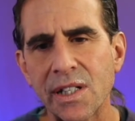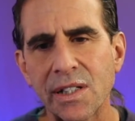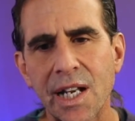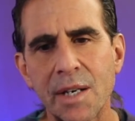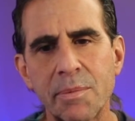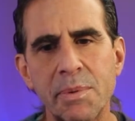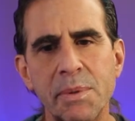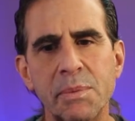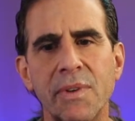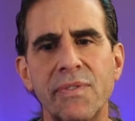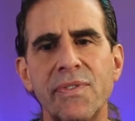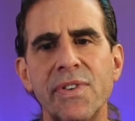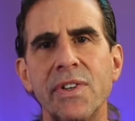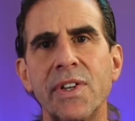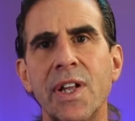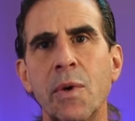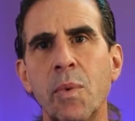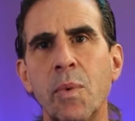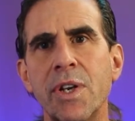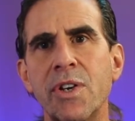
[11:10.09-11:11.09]
A lot of people
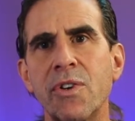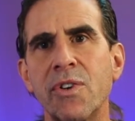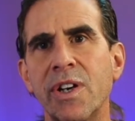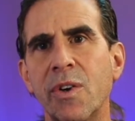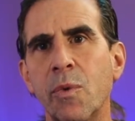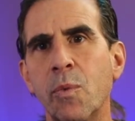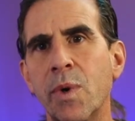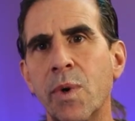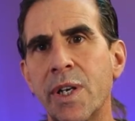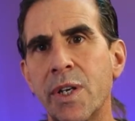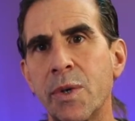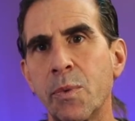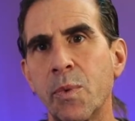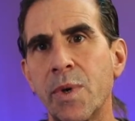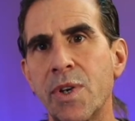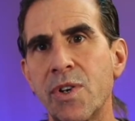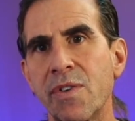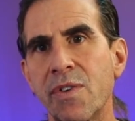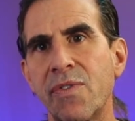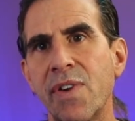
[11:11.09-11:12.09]
feel that
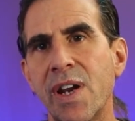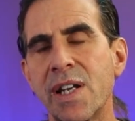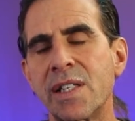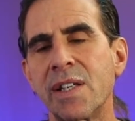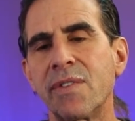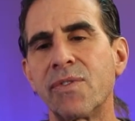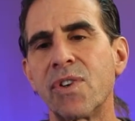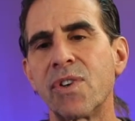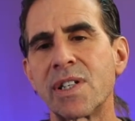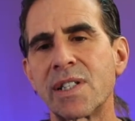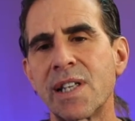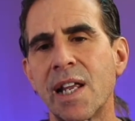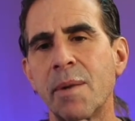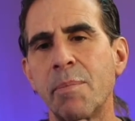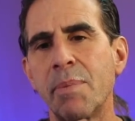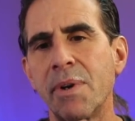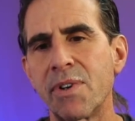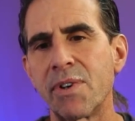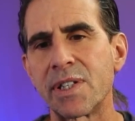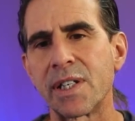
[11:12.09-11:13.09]
when you're fasting for
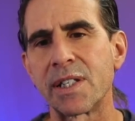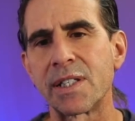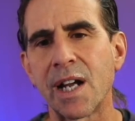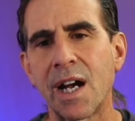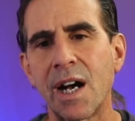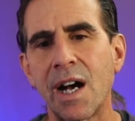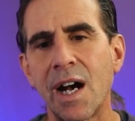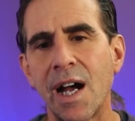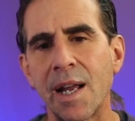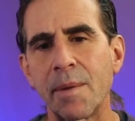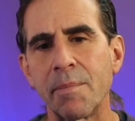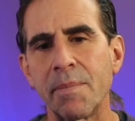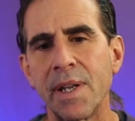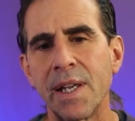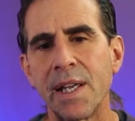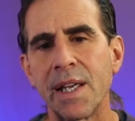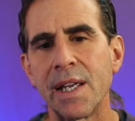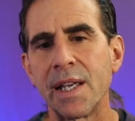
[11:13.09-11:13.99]
extended periods of time,